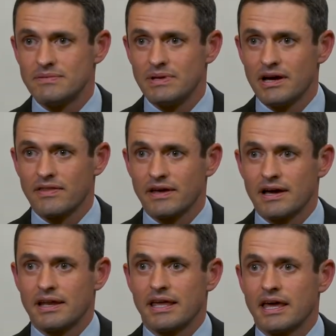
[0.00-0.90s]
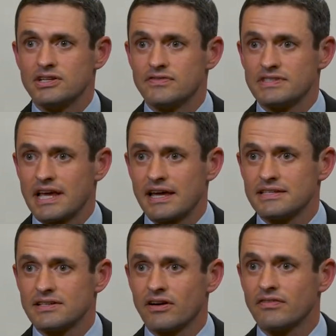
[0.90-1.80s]
to be on the cutting edge of
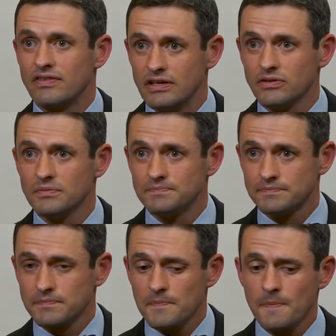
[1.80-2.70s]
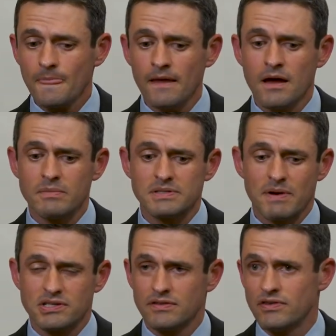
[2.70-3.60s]
science in our field. Um,
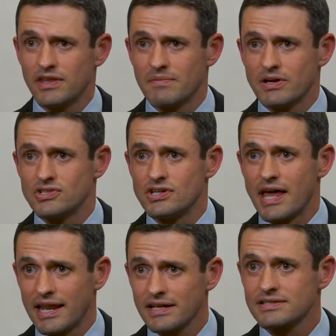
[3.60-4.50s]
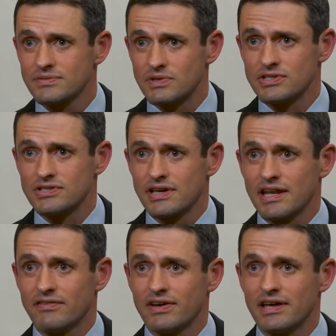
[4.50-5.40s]
especially if you think about genetics, which is
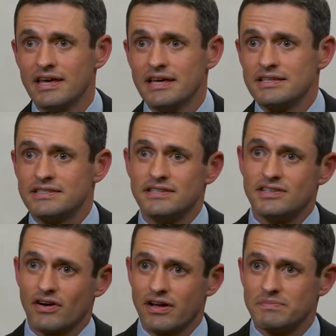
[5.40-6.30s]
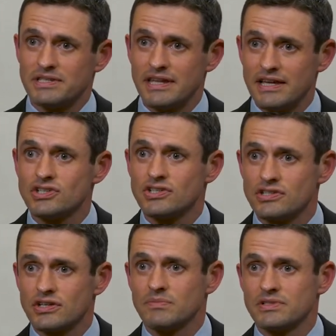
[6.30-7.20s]
kind of a CCRM's niche
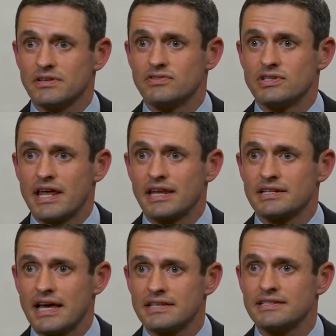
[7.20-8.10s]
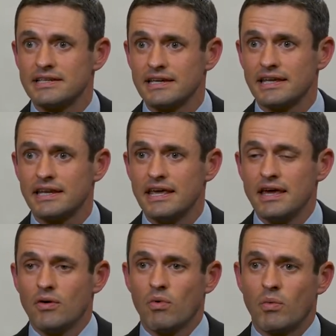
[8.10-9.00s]
in terms of genetic testing and
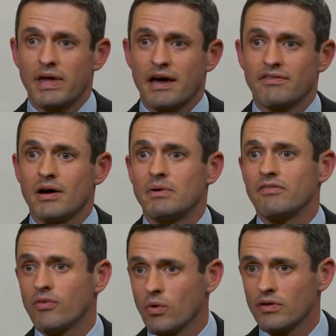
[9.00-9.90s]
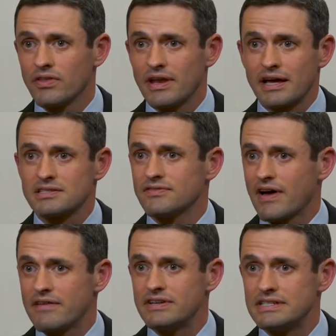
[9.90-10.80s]
what we have coming forward in the next
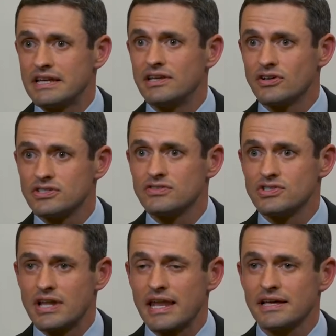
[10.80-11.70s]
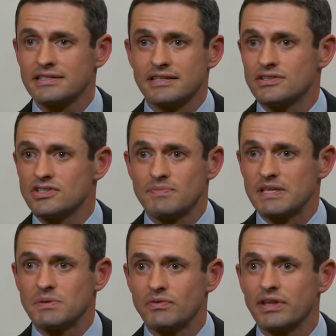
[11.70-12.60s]
five to 10 years in genetics, that just
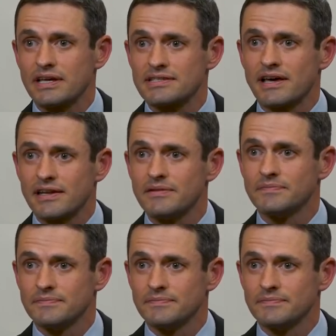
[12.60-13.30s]
makes me really excited.